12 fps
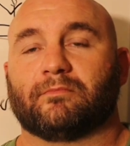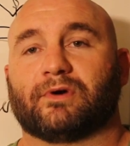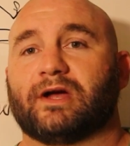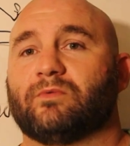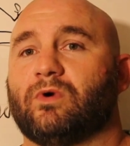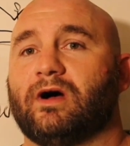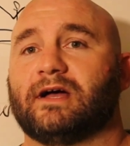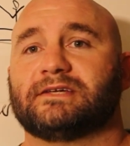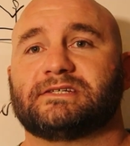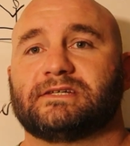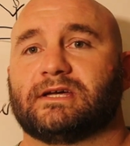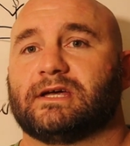
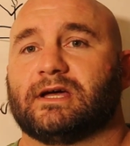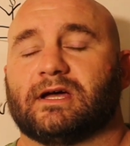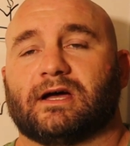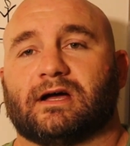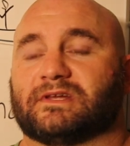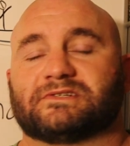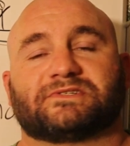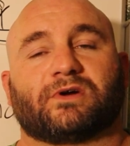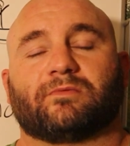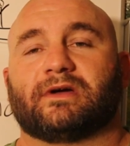Brand-wise, there's so